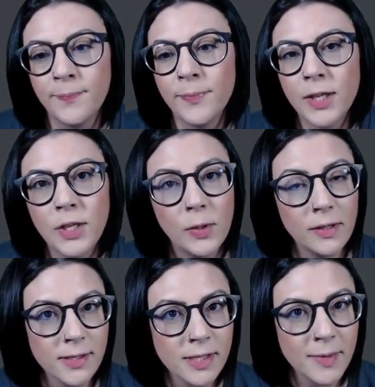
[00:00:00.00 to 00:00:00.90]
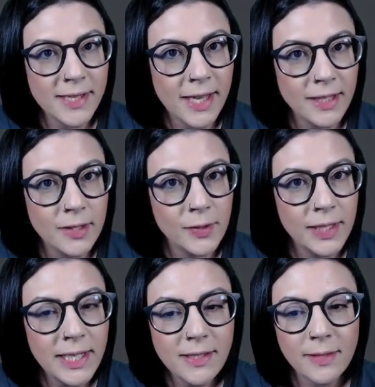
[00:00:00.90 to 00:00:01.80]
You can customize that to your
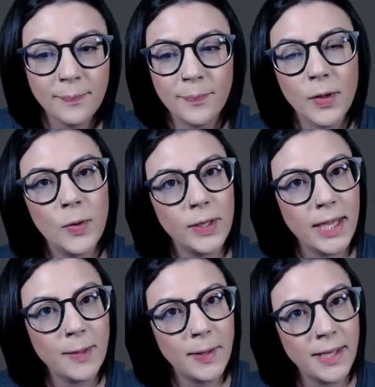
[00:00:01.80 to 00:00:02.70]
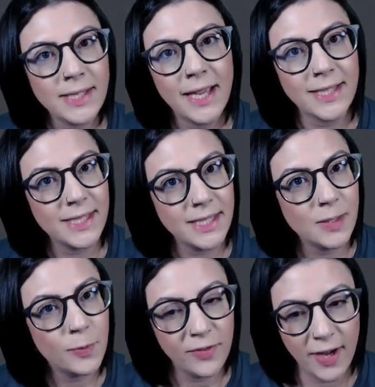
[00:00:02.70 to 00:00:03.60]
needs or keep it as it is
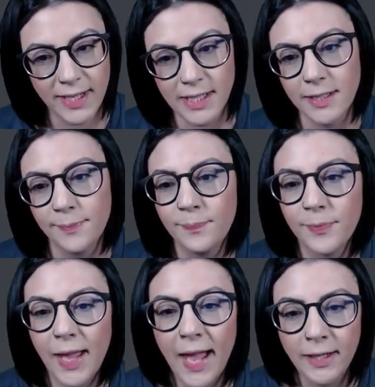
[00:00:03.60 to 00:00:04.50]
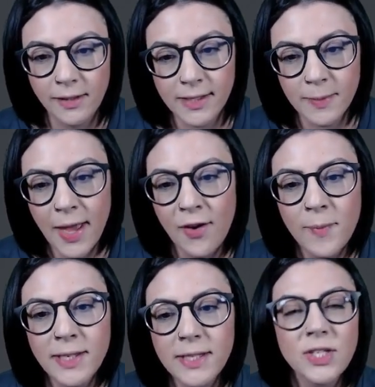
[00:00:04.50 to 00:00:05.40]
provided. Add a custom error
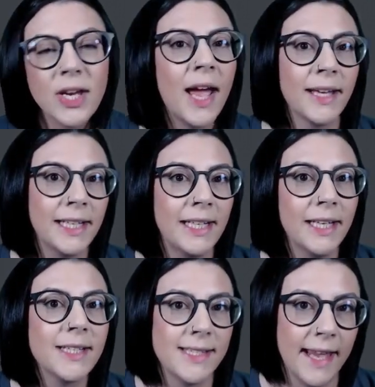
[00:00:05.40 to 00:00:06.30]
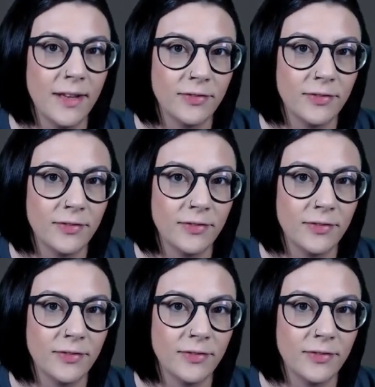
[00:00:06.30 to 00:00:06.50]
message and click Save.